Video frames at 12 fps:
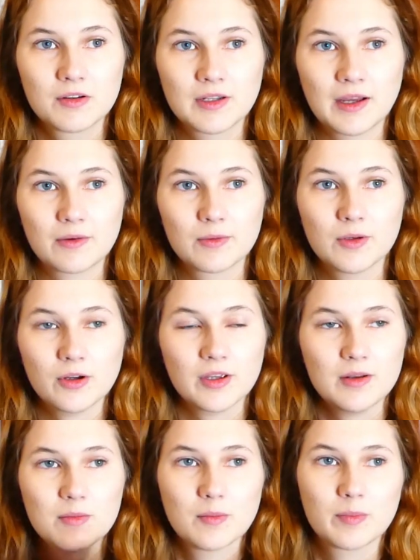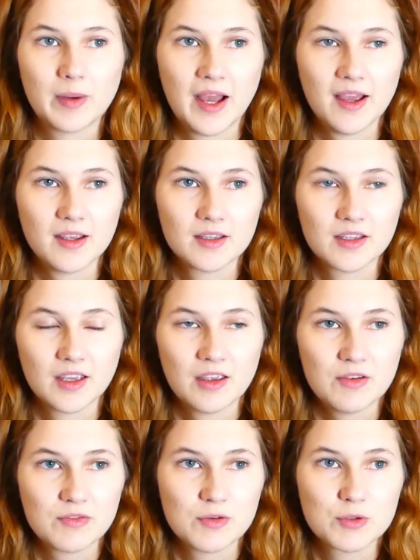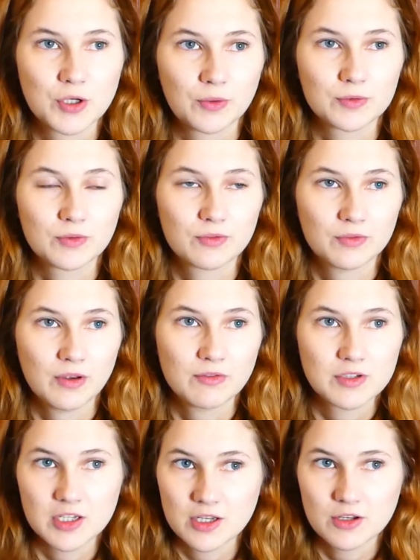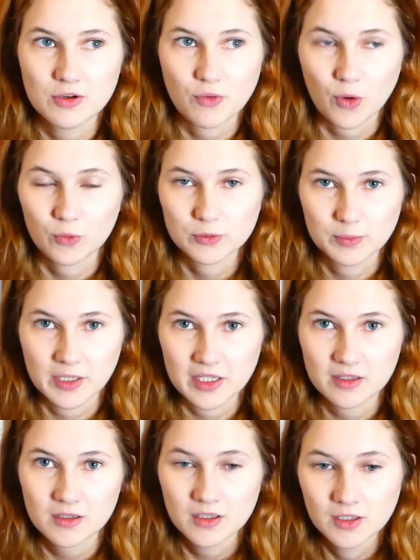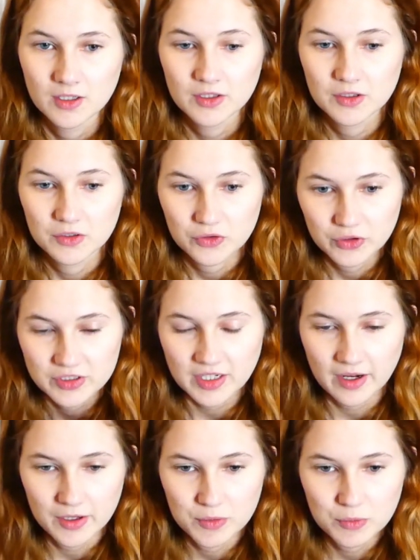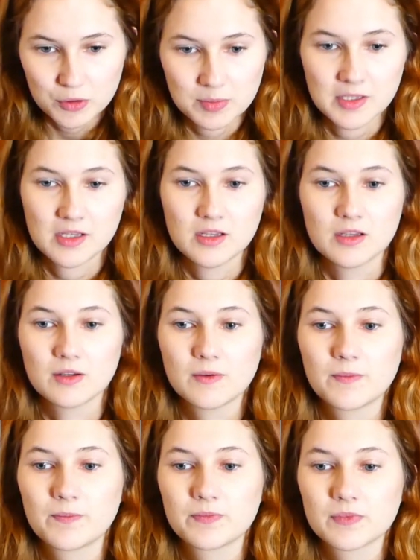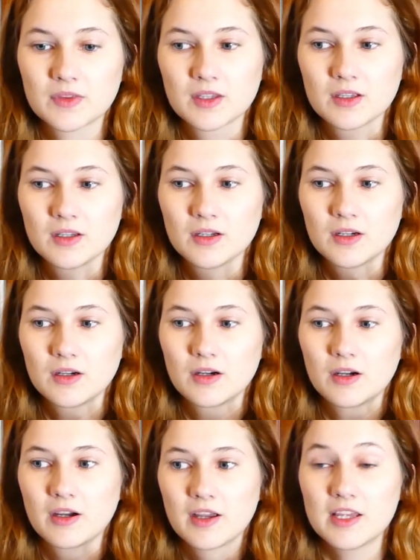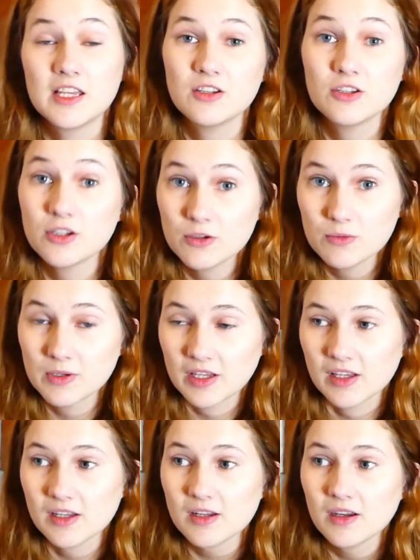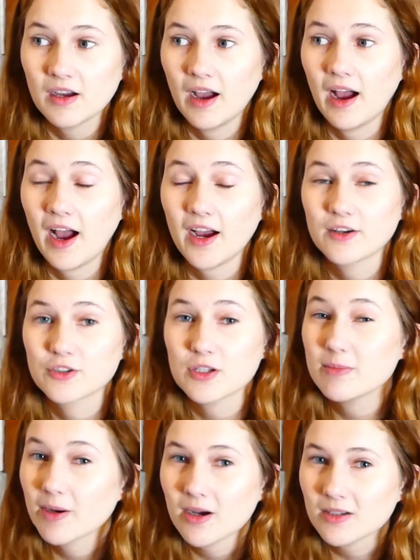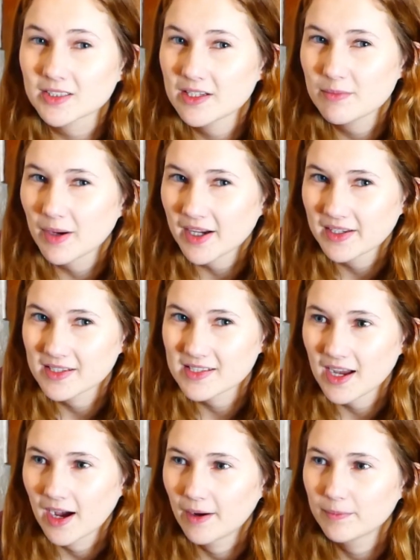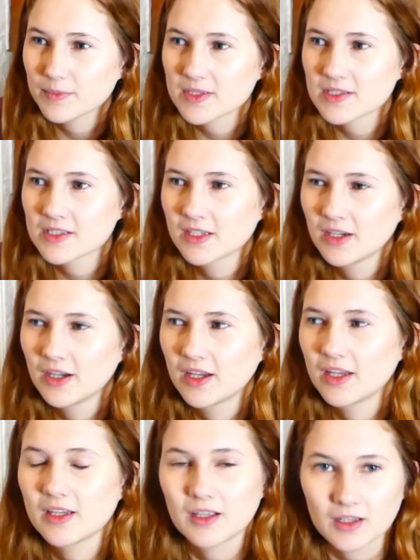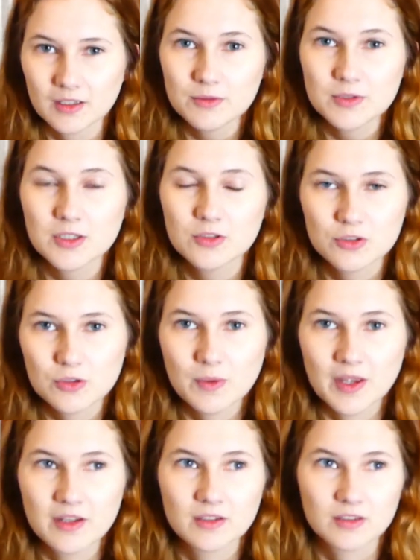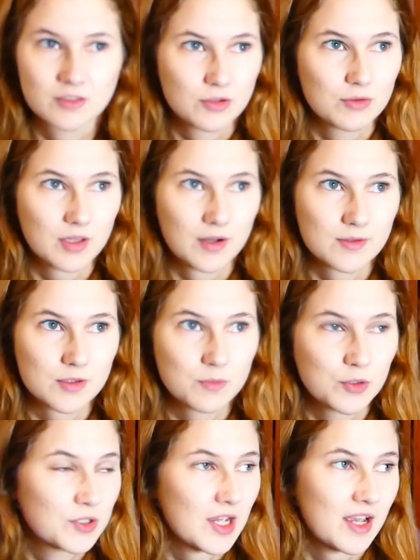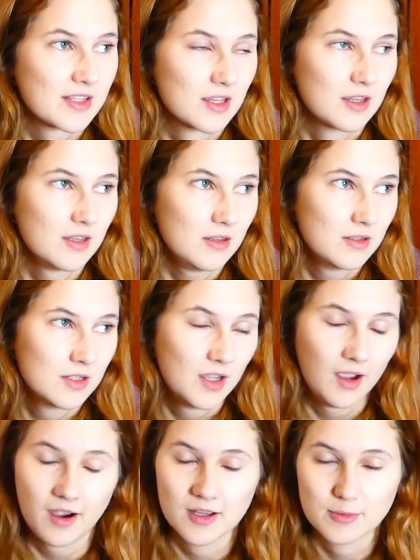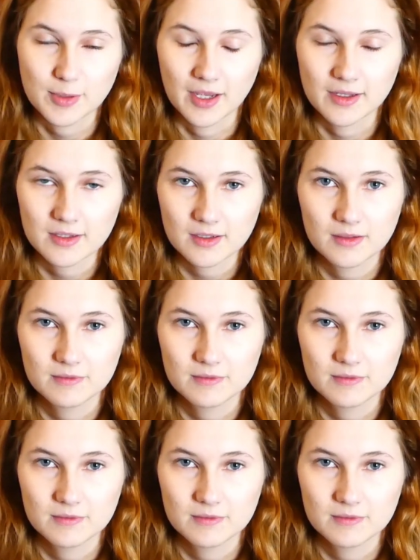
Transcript: now, looking back, if you told 15 year old me that I would be in uni, actually passing my exams, including doing a 2,000 word essay, I'd be like,